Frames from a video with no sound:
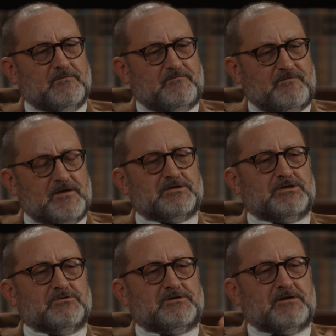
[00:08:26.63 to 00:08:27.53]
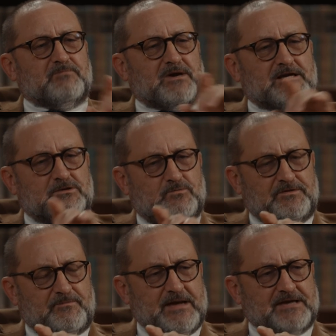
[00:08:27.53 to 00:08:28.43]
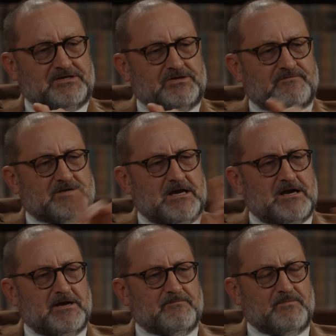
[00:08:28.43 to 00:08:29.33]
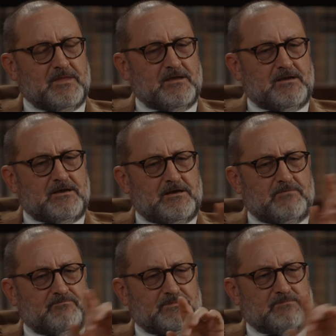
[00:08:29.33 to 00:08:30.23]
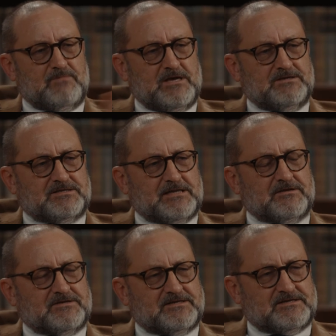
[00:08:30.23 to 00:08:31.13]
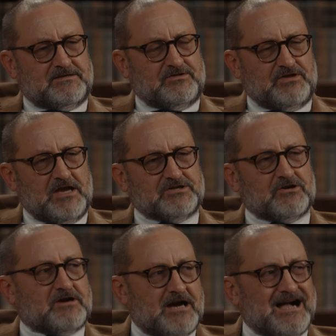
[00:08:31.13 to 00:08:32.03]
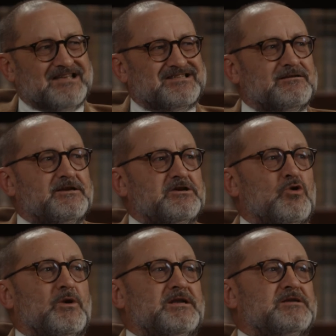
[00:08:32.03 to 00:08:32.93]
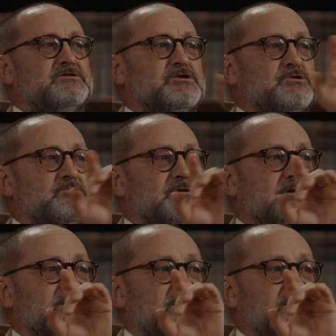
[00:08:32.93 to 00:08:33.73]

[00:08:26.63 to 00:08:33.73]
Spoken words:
finitude combined with the passage of time means that things are constantly going into